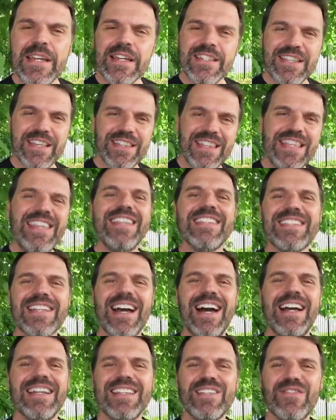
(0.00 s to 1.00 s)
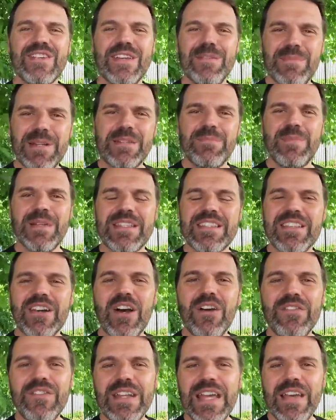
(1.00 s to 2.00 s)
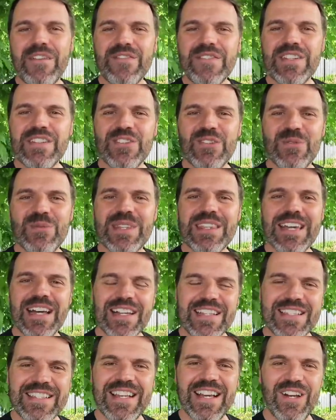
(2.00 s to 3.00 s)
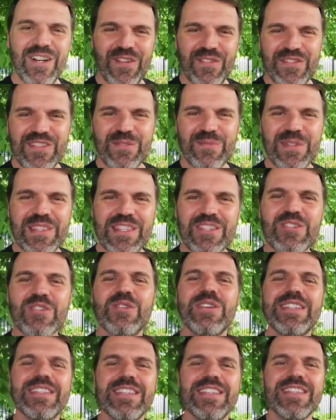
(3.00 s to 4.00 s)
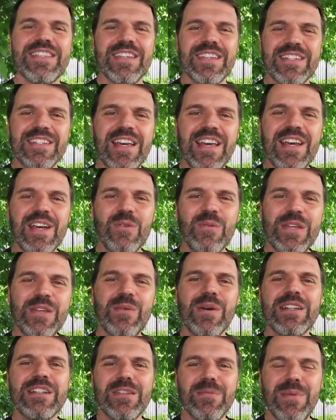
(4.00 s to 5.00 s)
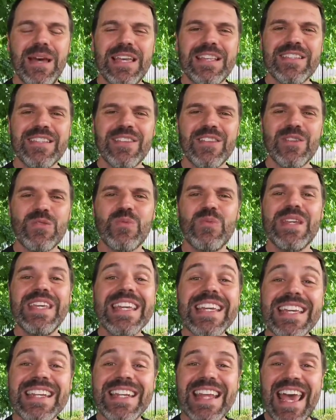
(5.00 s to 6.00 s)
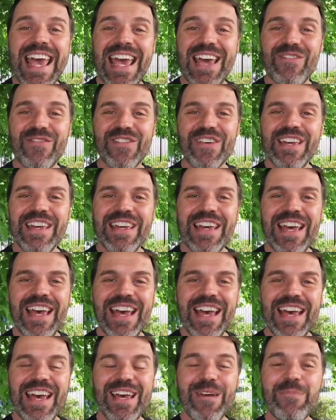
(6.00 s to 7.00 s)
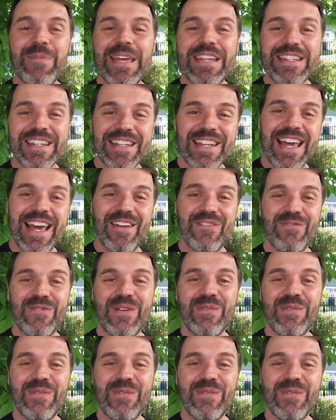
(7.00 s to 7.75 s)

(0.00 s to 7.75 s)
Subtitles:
So these kinds of commitments often have to do with ourselves, with the choices that we want to make so that we can have a better life.